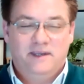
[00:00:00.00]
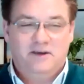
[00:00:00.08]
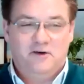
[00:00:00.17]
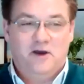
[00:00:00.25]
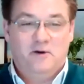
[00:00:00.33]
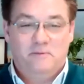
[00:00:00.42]

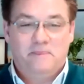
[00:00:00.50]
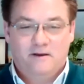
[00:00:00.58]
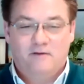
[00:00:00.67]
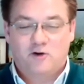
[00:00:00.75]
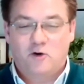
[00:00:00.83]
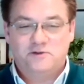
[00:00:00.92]
You know,
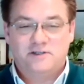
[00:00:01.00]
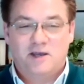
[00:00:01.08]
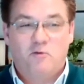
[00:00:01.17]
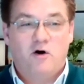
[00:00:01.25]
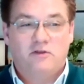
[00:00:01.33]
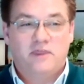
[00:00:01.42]
of course
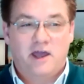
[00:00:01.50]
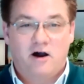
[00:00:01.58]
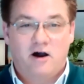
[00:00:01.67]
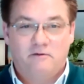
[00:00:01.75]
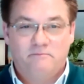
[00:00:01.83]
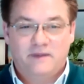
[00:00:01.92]
they what they
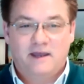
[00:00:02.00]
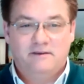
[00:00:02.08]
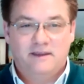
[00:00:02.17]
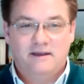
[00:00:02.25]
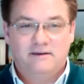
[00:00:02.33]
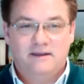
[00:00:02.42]
are. They
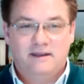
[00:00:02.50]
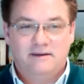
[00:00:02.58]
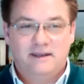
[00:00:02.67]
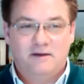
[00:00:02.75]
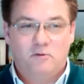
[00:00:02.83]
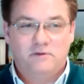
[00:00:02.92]
they they
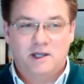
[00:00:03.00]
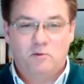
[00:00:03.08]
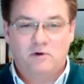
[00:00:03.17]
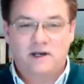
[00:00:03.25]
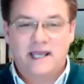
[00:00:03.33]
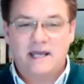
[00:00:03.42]
they, they
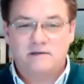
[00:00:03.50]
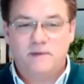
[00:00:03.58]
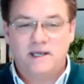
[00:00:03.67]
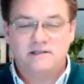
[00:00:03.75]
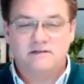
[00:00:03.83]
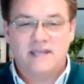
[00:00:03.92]
want to get a
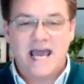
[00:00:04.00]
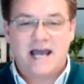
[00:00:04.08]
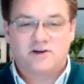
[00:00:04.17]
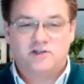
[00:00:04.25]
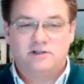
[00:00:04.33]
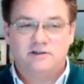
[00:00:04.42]
piece of the
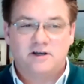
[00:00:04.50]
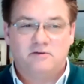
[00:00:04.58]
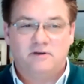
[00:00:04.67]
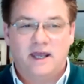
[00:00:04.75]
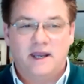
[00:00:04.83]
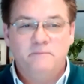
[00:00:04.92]
action,
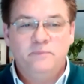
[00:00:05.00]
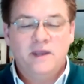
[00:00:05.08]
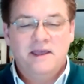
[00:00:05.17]
don't they?